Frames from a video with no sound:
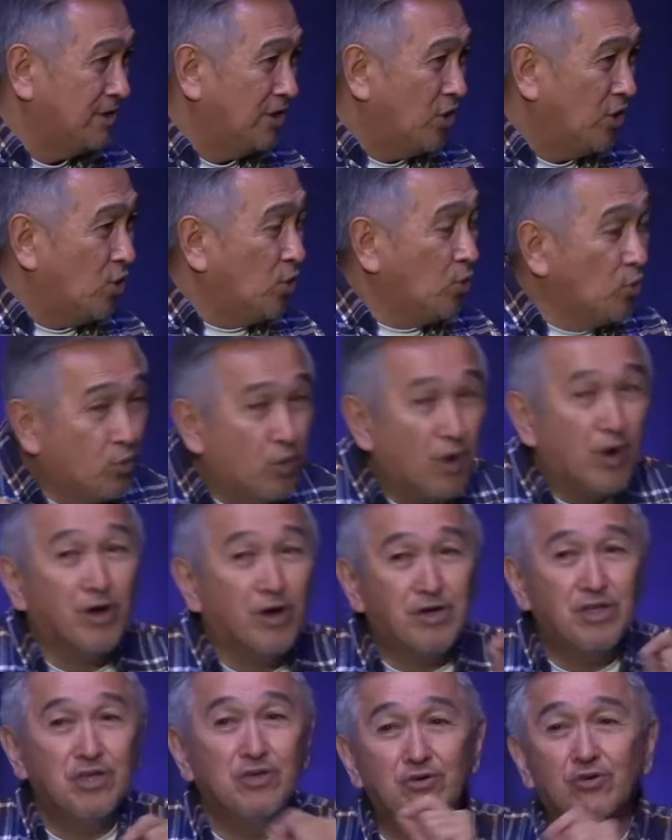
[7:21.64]
where
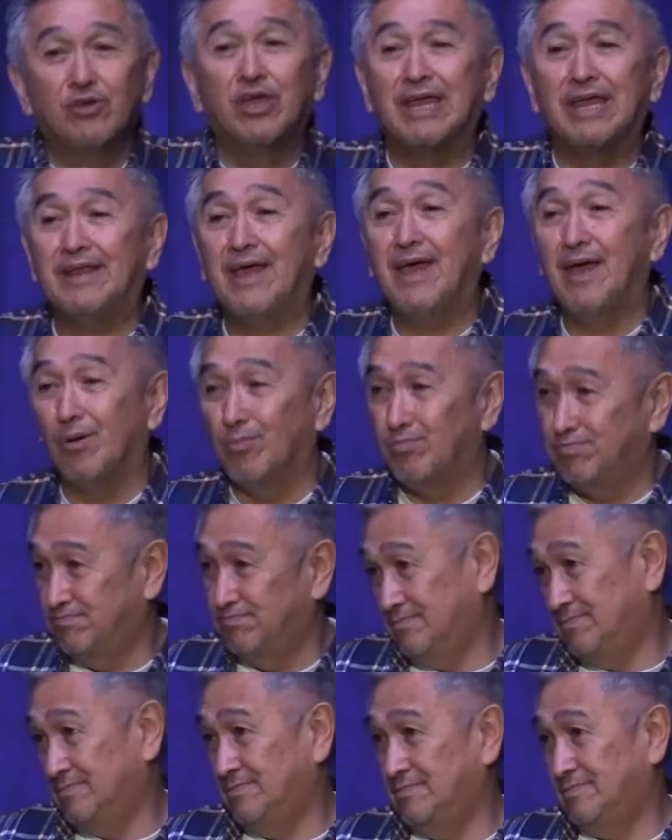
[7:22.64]
do you get help?
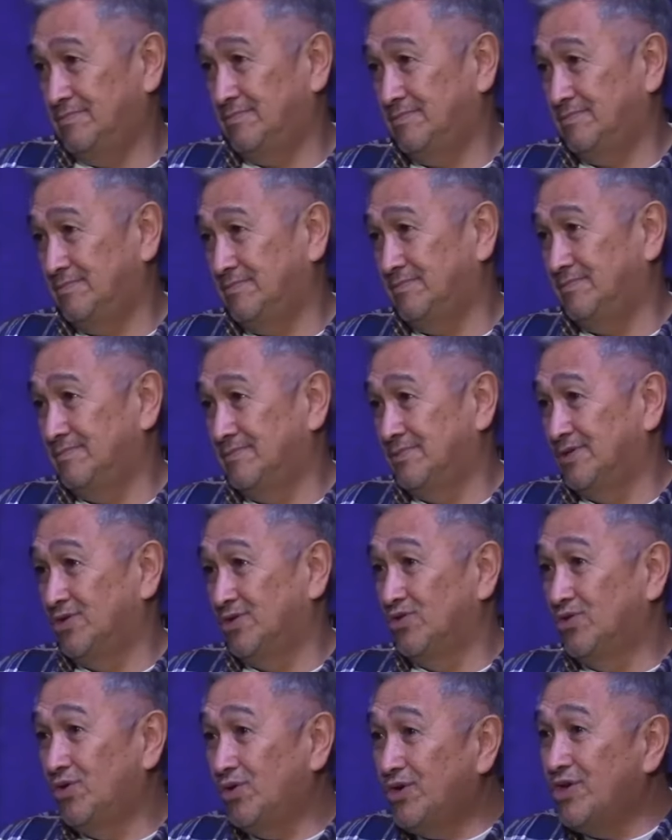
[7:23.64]

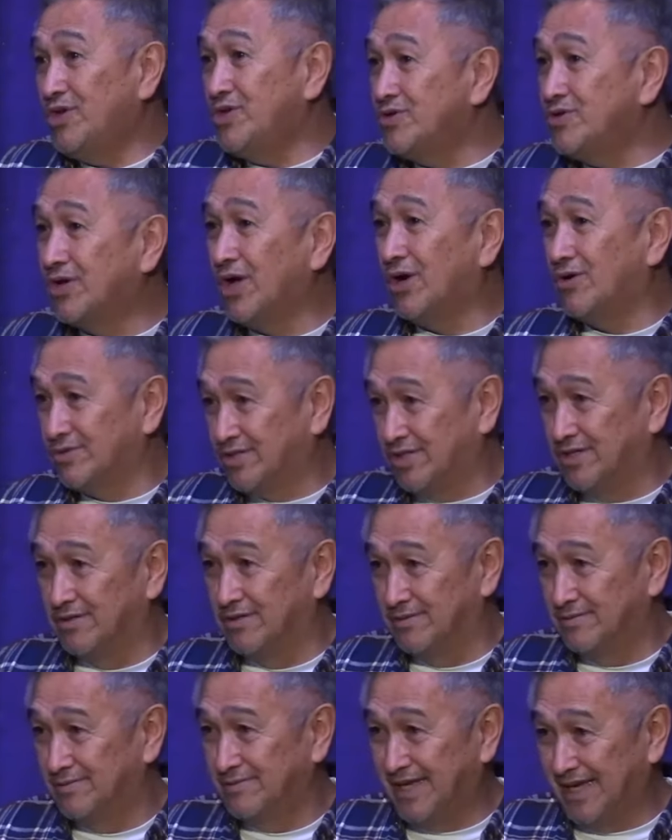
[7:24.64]
Who do you go to
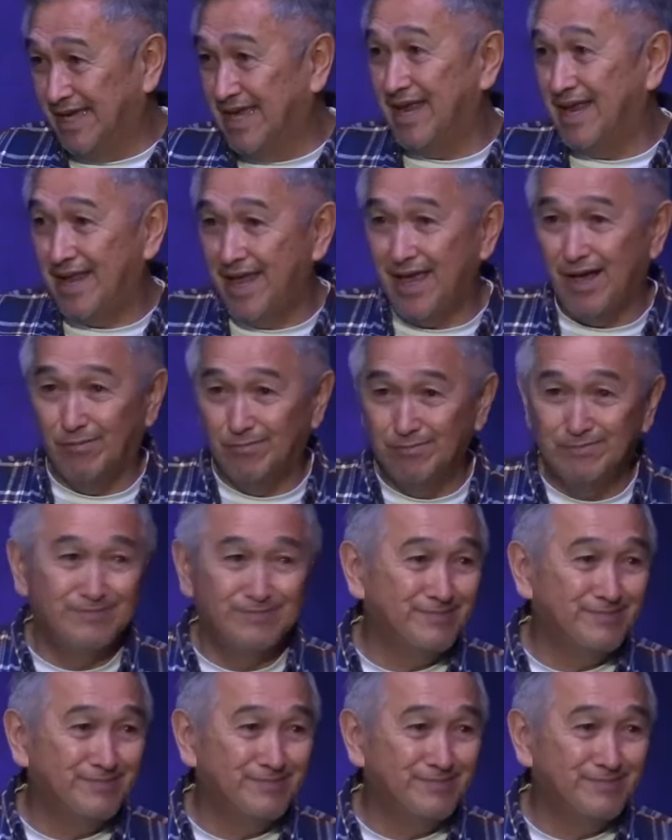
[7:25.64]
to get help?